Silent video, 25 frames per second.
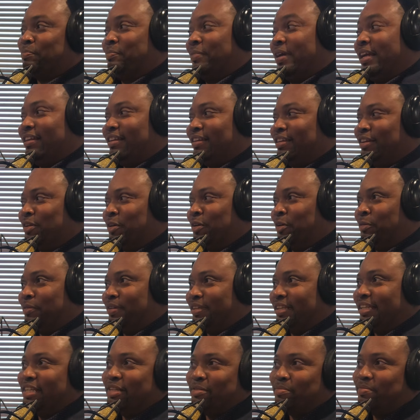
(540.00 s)

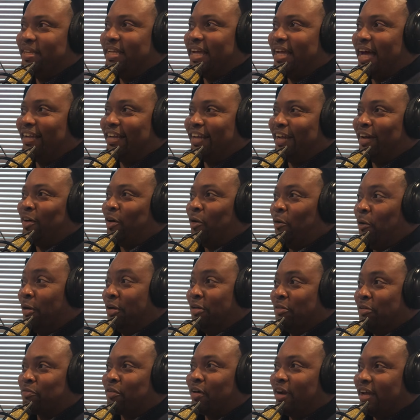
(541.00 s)
need to be out there
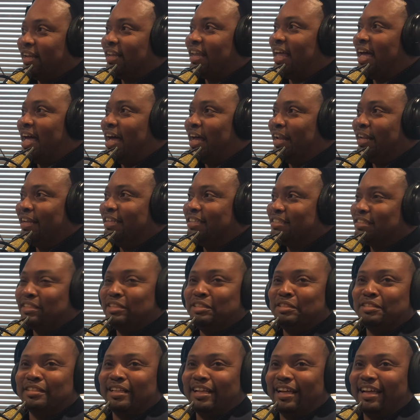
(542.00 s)
on the front line
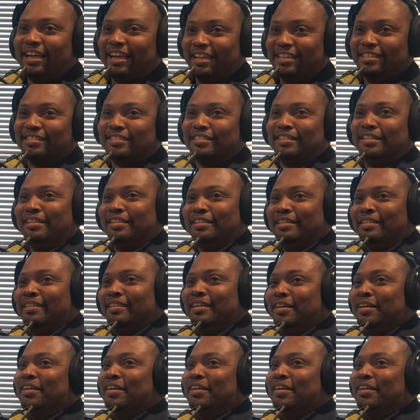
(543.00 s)
listening to the cussing and